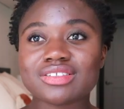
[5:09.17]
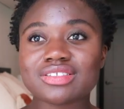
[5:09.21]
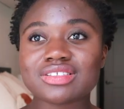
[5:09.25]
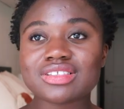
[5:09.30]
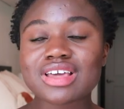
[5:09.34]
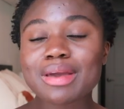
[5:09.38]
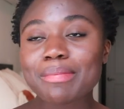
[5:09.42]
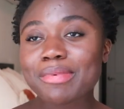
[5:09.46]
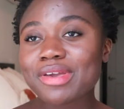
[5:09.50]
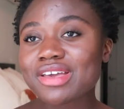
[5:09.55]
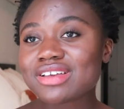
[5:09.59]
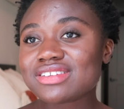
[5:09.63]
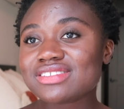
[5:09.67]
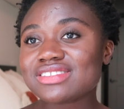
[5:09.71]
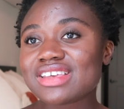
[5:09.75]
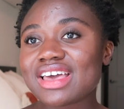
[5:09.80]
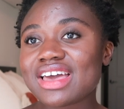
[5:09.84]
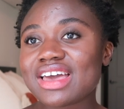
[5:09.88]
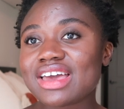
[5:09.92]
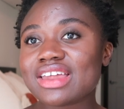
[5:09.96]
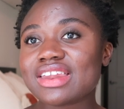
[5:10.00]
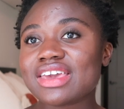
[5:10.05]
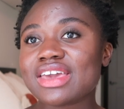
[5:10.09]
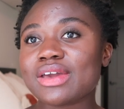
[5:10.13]
That being
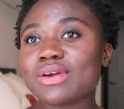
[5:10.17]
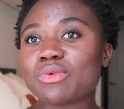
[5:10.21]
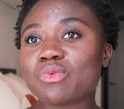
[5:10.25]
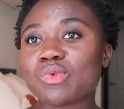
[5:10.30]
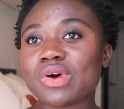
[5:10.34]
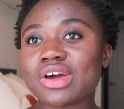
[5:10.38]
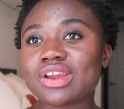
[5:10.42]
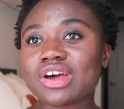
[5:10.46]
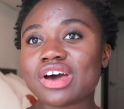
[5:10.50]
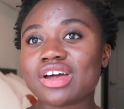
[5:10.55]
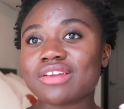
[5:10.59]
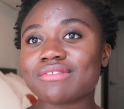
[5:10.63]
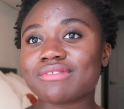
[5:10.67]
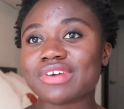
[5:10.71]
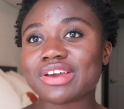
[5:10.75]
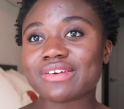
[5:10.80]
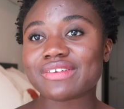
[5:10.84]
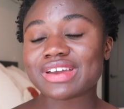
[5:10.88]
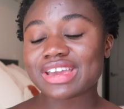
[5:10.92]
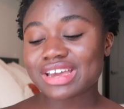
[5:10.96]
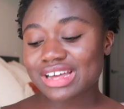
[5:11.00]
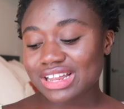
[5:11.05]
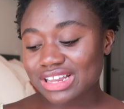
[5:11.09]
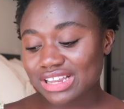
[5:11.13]
said, it went on
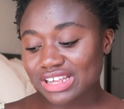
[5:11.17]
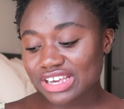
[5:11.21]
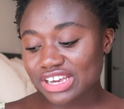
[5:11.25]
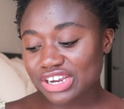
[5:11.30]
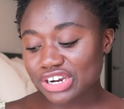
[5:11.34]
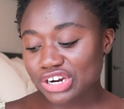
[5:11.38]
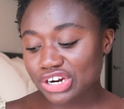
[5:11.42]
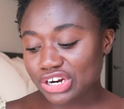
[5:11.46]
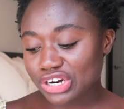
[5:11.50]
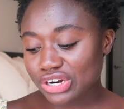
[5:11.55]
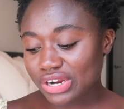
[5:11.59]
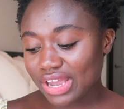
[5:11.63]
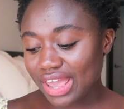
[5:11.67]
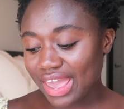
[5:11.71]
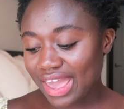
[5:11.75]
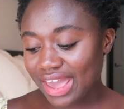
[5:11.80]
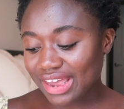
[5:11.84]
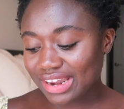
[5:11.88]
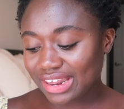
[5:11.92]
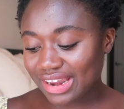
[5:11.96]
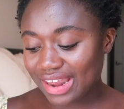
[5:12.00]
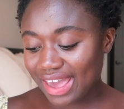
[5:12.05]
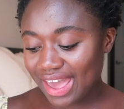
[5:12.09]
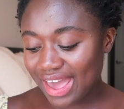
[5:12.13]
very clear,
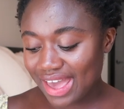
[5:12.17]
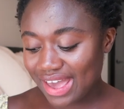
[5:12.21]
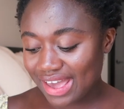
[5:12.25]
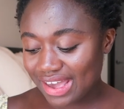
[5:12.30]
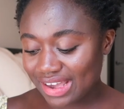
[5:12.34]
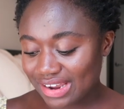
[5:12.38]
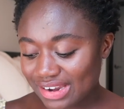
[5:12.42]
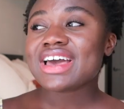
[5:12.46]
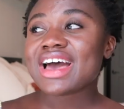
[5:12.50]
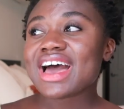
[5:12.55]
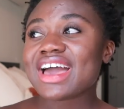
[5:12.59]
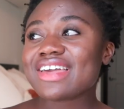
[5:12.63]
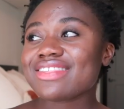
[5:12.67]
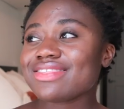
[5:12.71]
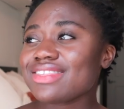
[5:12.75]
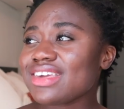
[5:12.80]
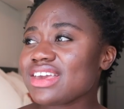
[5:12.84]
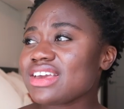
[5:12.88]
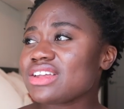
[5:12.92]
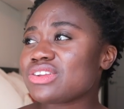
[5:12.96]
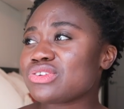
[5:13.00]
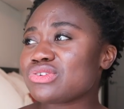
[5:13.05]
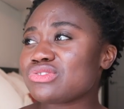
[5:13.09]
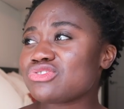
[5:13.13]
and it had, I
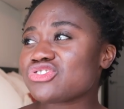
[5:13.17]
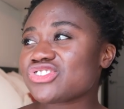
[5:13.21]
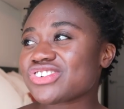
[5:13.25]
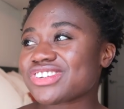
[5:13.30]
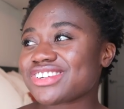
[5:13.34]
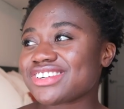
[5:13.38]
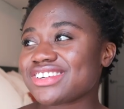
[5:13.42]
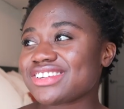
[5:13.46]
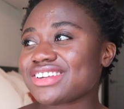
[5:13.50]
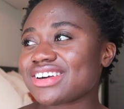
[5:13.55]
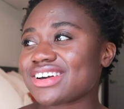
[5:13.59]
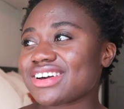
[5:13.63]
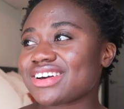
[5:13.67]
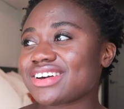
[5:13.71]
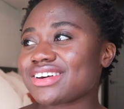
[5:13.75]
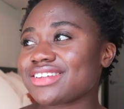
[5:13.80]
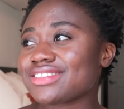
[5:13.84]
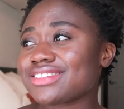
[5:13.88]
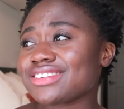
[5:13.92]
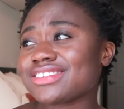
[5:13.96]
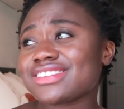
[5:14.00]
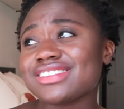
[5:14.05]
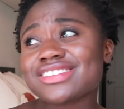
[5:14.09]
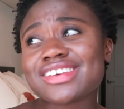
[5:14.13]
think,
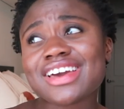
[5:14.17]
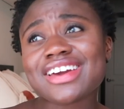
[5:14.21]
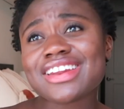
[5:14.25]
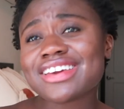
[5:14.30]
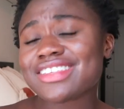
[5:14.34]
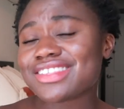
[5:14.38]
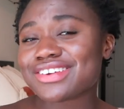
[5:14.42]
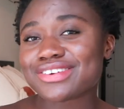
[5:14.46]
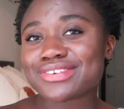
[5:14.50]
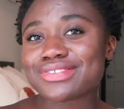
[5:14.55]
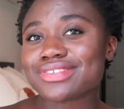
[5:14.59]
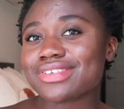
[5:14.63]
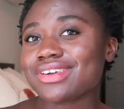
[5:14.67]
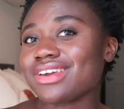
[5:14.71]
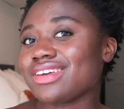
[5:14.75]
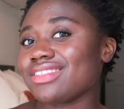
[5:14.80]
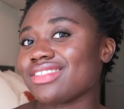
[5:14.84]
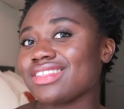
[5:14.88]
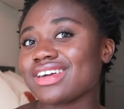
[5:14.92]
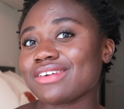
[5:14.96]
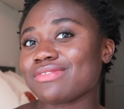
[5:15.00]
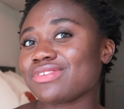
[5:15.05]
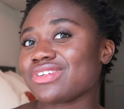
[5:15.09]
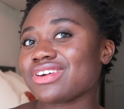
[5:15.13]
Neutrogena. This is kind of their
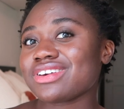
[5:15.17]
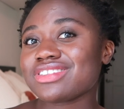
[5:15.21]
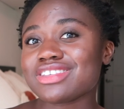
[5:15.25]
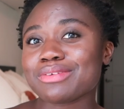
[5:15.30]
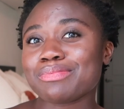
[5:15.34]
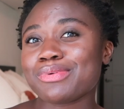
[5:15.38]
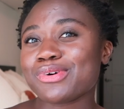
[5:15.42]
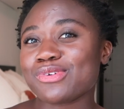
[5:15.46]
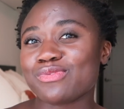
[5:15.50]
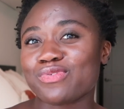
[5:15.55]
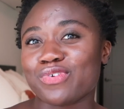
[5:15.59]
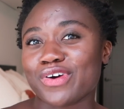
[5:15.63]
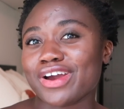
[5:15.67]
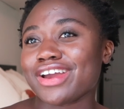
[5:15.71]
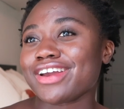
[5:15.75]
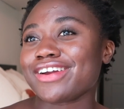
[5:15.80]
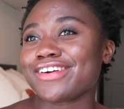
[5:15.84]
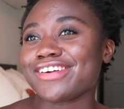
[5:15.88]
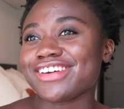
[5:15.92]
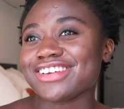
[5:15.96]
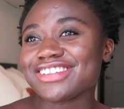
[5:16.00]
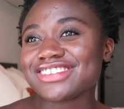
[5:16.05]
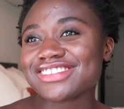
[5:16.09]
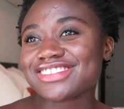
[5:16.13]
thing. I feel like they put
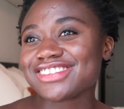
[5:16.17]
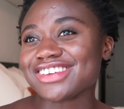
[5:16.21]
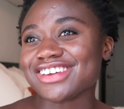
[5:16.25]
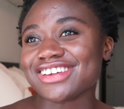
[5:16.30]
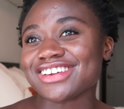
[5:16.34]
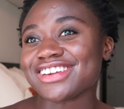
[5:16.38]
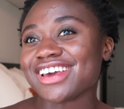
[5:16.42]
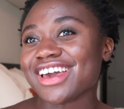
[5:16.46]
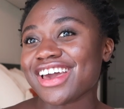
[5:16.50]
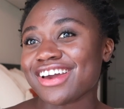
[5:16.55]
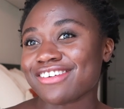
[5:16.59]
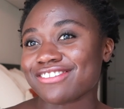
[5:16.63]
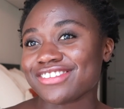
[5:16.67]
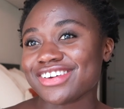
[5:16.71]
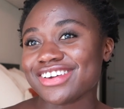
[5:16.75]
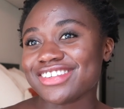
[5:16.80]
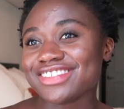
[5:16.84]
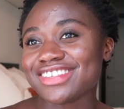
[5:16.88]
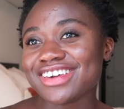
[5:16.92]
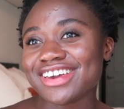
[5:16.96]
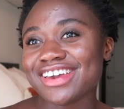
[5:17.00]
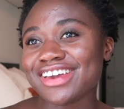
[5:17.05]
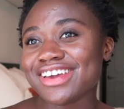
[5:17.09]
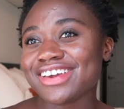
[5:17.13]
fragrance in
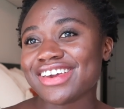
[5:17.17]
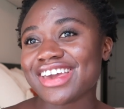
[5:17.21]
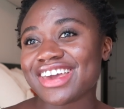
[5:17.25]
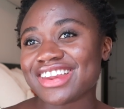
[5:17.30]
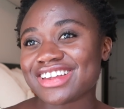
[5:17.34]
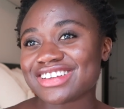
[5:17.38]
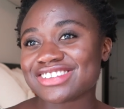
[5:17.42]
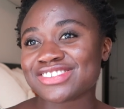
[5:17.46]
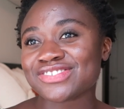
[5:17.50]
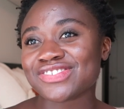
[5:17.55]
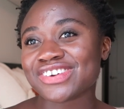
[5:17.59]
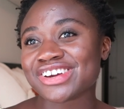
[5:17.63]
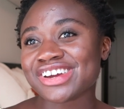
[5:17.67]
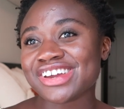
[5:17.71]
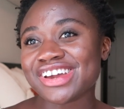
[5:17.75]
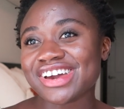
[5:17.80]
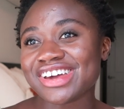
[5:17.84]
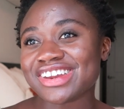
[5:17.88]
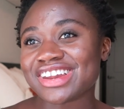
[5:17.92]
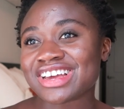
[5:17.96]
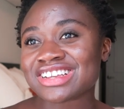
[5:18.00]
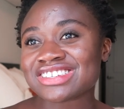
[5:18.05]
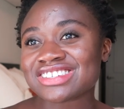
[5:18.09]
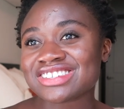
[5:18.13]
everything, and it's very
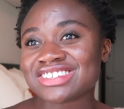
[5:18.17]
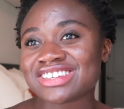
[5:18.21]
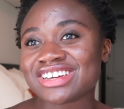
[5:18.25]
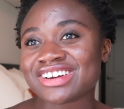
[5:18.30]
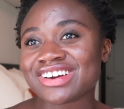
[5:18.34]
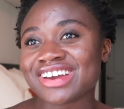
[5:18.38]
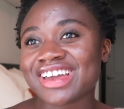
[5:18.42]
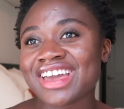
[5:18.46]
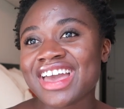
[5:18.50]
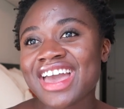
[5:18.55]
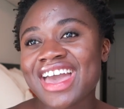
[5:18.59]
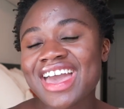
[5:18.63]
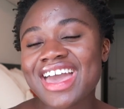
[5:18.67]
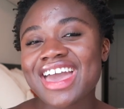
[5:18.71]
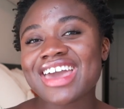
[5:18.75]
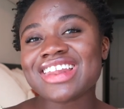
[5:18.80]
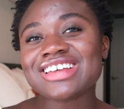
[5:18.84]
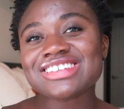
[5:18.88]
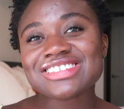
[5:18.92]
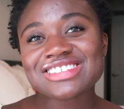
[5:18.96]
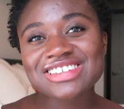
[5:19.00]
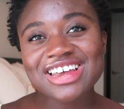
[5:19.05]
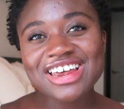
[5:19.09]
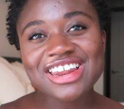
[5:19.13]
unnecessary, and
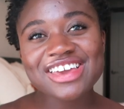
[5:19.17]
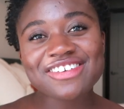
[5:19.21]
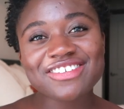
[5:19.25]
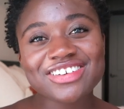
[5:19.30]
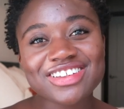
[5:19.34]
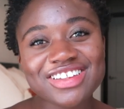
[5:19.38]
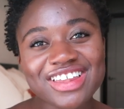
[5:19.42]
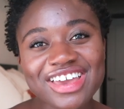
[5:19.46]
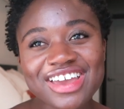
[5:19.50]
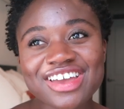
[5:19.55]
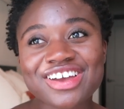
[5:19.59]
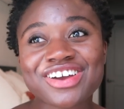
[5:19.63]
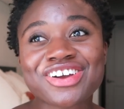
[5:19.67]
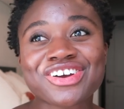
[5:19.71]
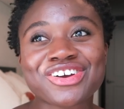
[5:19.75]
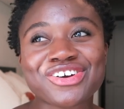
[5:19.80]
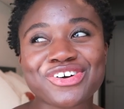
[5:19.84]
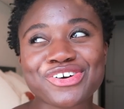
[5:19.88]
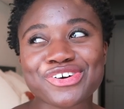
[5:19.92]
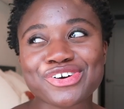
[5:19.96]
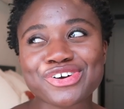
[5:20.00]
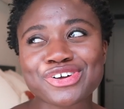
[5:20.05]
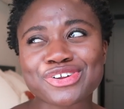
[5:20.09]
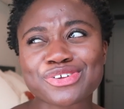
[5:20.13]
it's not even like a
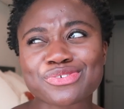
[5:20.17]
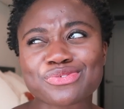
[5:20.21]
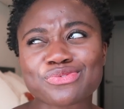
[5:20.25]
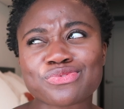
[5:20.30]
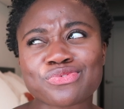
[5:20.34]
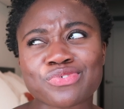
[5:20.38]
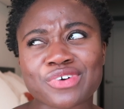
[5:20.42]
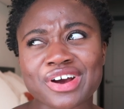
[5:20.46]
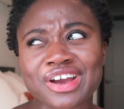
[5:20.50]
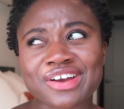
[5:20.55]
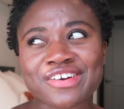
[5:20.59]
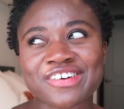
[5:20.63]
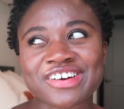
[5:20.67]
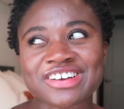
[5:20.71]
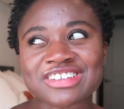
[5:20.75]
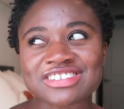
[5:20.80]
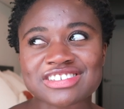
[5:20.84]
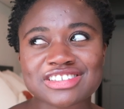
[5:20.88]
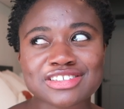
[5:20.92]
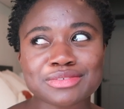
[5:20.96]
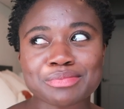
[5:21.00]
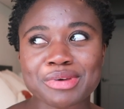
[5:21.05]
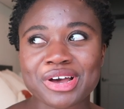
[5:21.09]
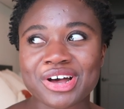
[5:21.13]
good
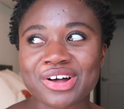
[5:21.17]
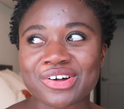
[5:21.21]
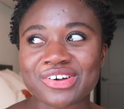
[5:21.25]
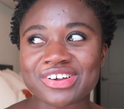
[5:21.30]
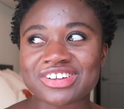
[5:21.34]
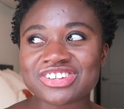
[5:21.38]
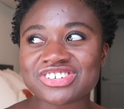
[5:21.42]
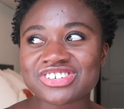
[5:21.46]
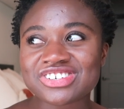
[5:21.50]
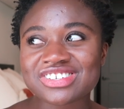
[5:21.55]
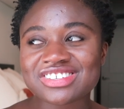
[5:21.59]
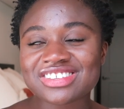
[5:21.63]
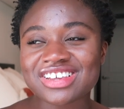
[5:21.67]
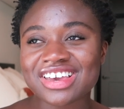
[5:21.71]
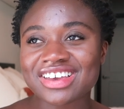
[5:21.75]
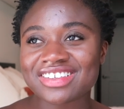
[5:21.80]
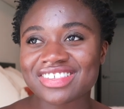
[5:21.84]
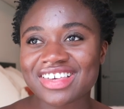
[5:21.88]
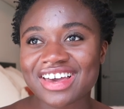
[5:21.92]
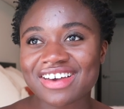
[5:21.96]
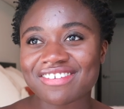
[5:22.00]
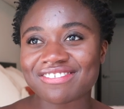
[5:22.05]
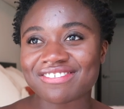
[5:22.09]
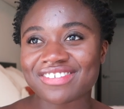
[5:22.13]
fragrance smell. It's just
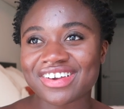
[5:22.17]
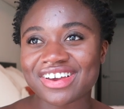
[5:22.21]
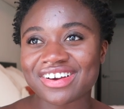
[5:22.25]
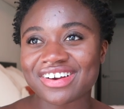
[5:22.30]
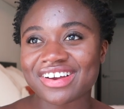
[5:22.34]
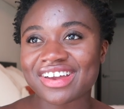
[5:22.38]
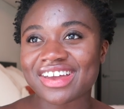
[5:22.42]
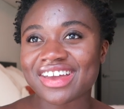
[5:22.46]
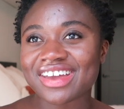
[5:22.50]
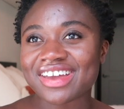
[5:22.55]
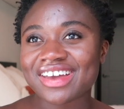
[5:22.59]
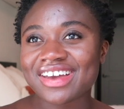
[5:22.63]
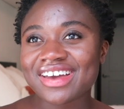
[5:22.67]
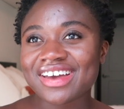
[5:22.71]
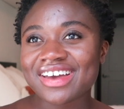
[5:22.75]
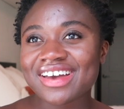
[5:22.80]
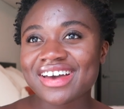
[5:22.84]
like that very,